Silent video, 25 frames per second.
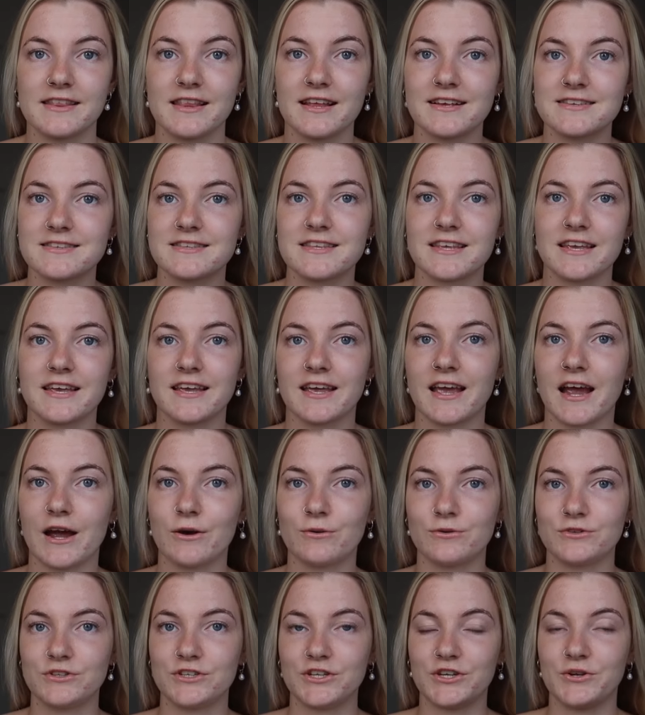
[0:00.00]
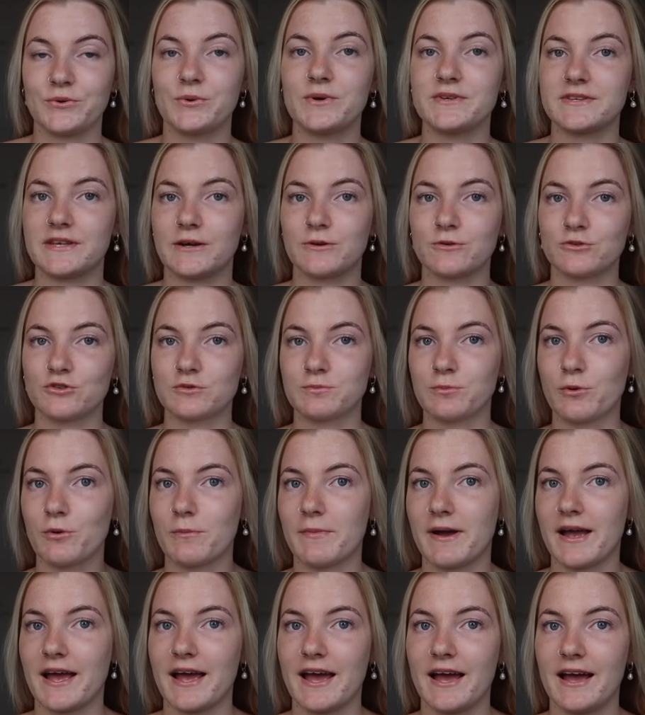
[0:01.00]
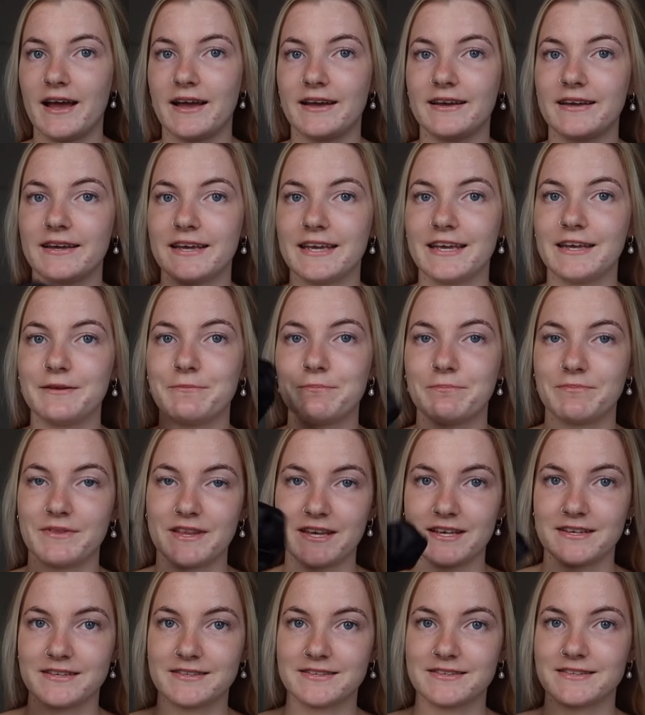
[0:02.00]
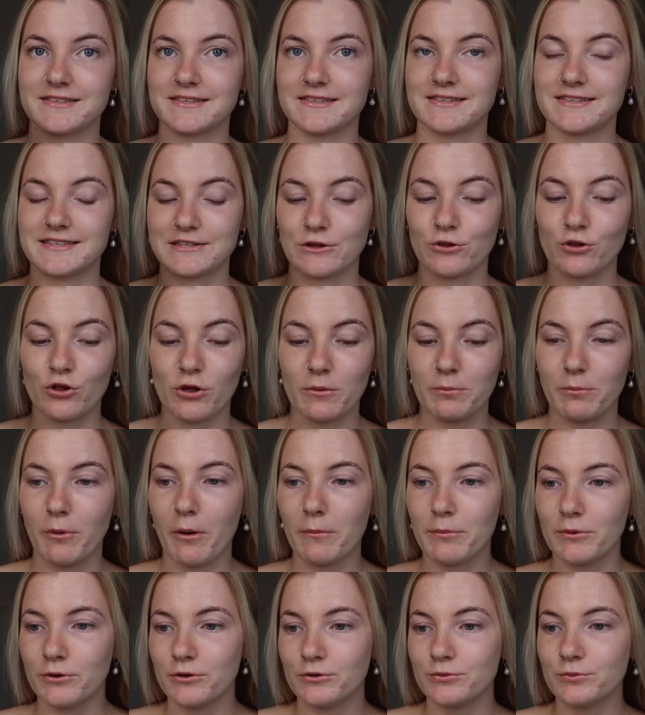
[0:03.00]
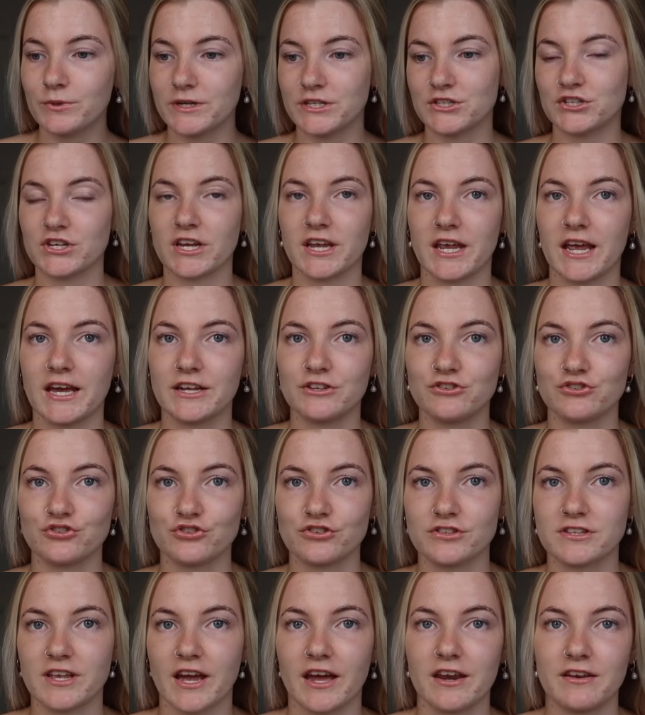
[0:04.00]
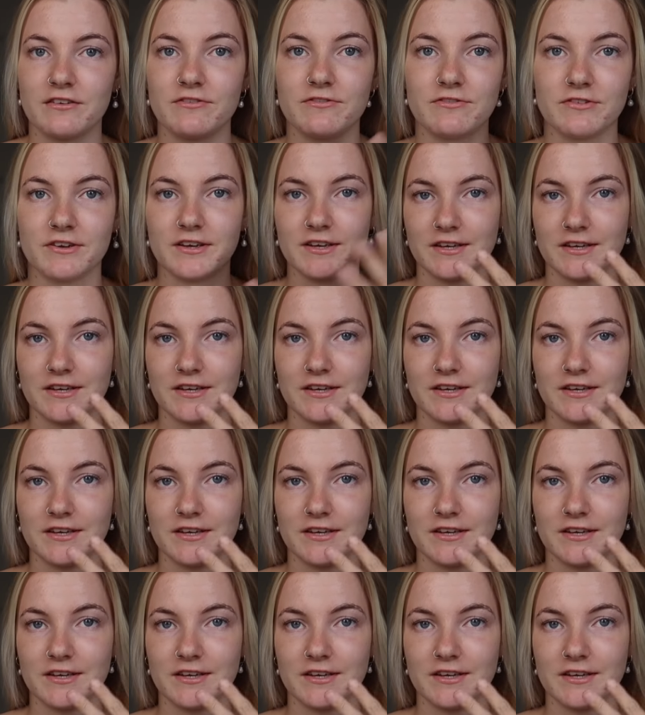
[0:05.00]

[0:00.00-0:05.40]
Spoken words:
the last thing I will do is I will just put my hair in this silk bobble, which again just kind of